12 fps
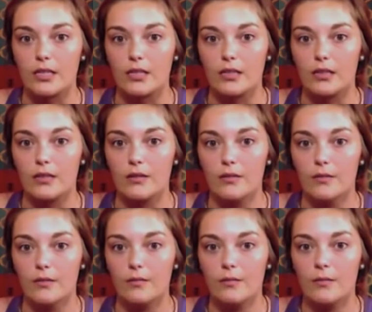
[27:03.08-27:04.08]
to
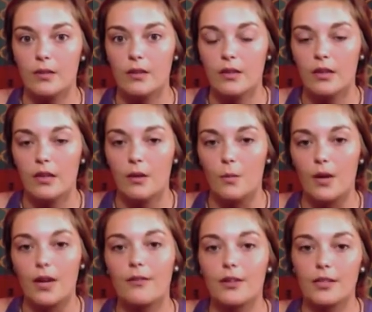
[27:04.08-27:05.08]

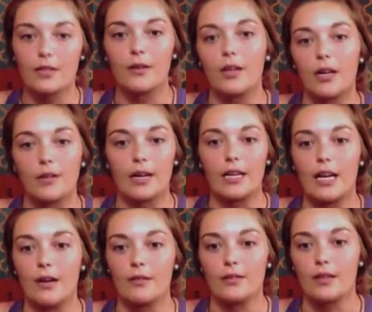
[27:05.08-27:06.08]
whatever is going on right
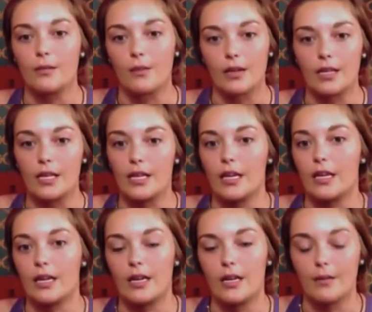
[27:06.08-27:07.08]
now is not working.
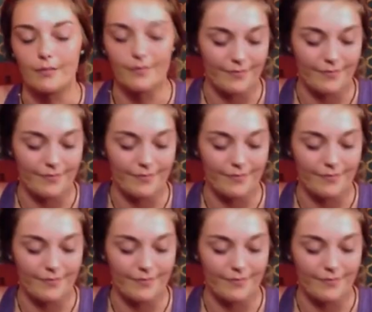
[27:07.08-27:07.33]
Um.